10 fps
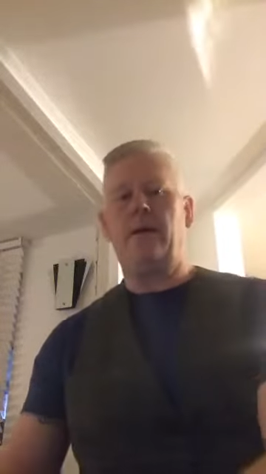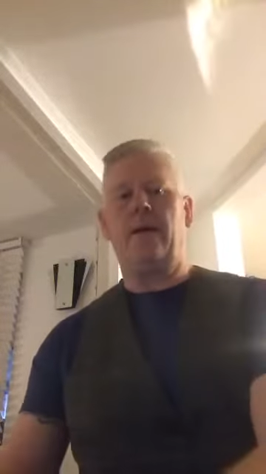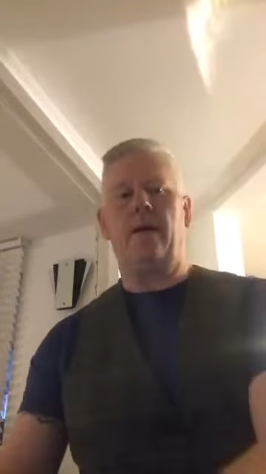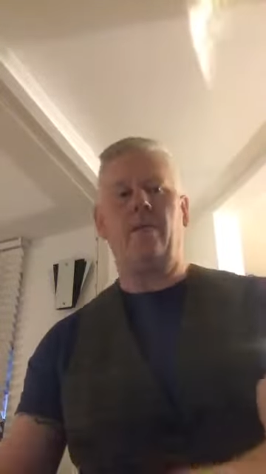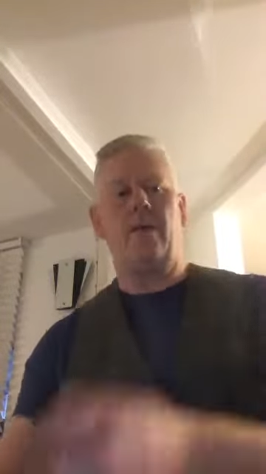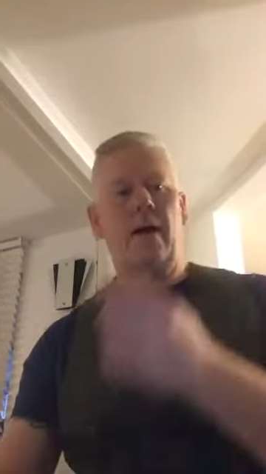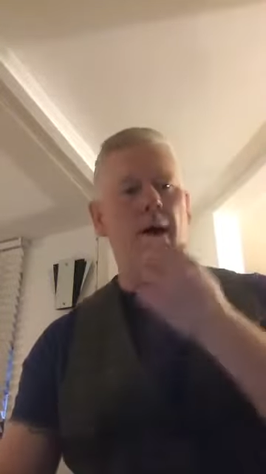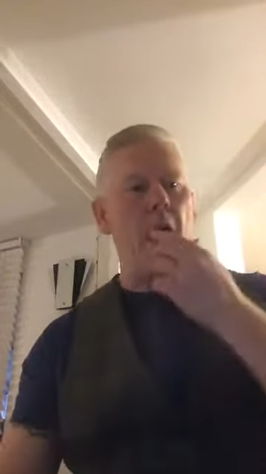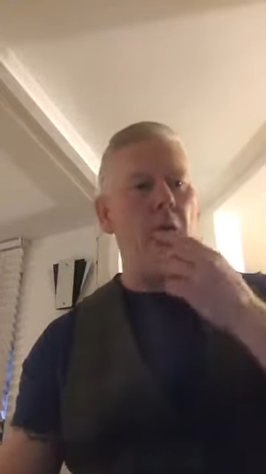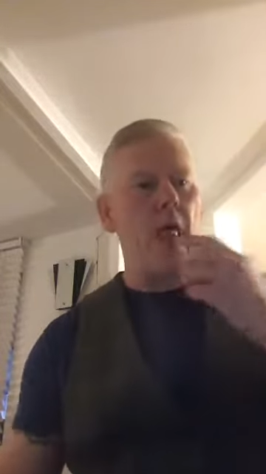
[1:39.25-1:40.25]

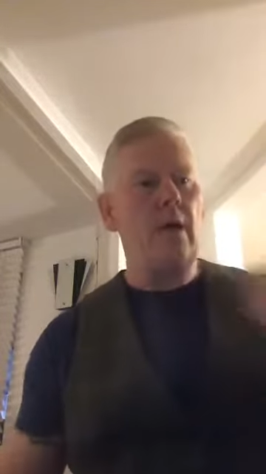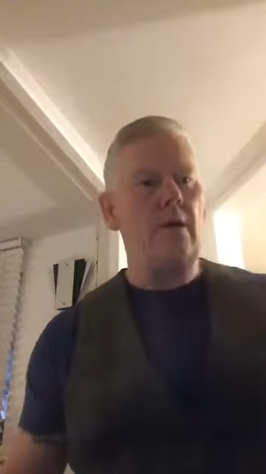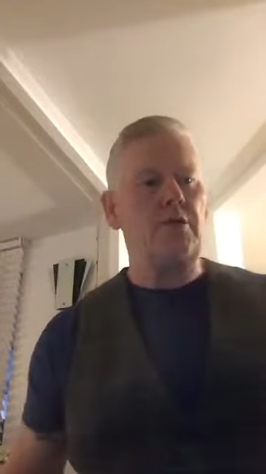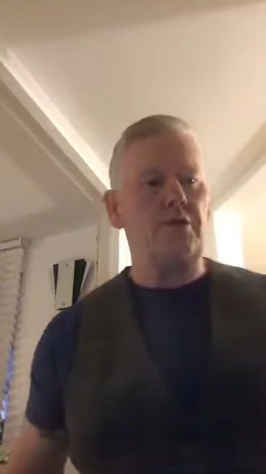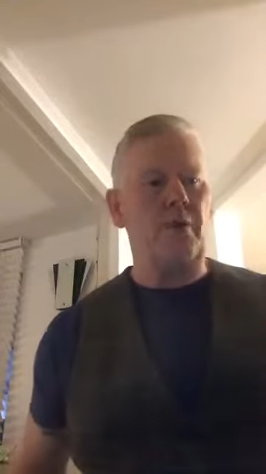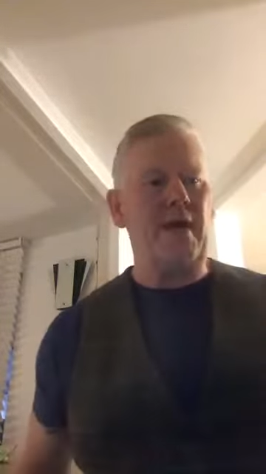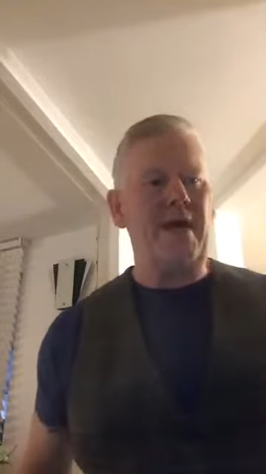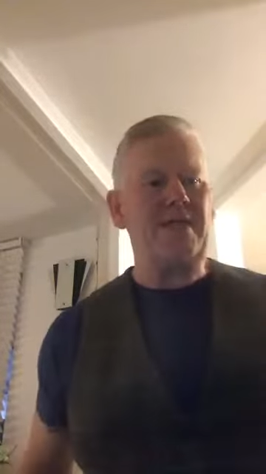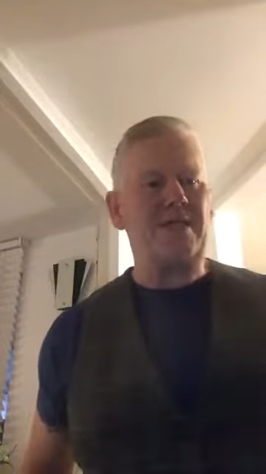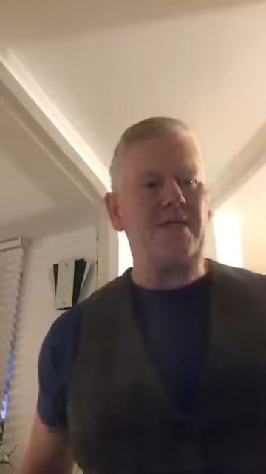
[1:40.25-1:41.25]
Now, so in
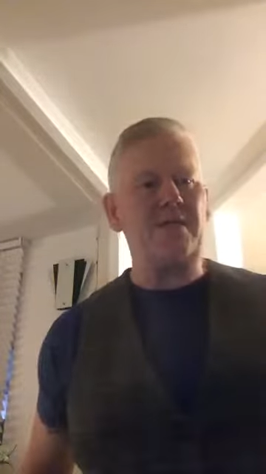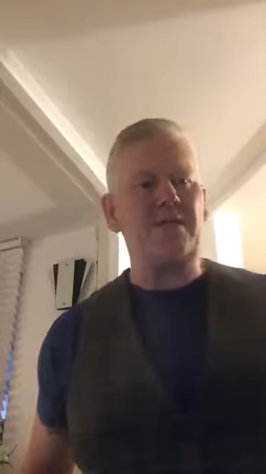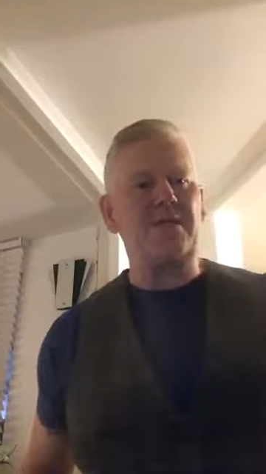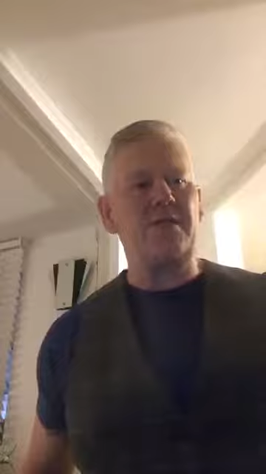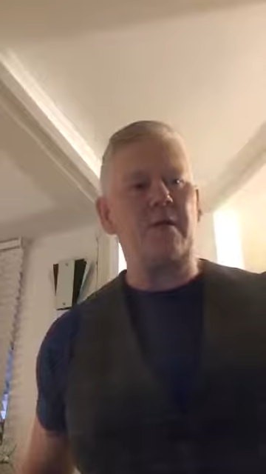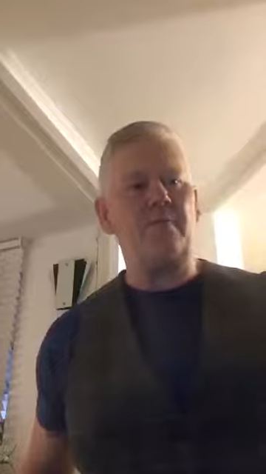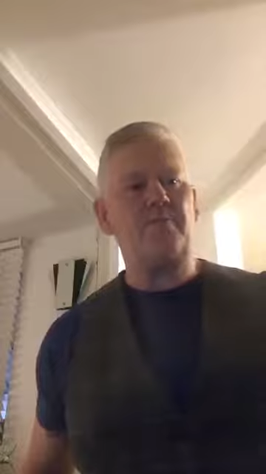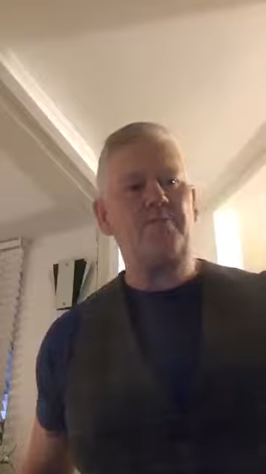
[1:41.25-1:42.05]
essence,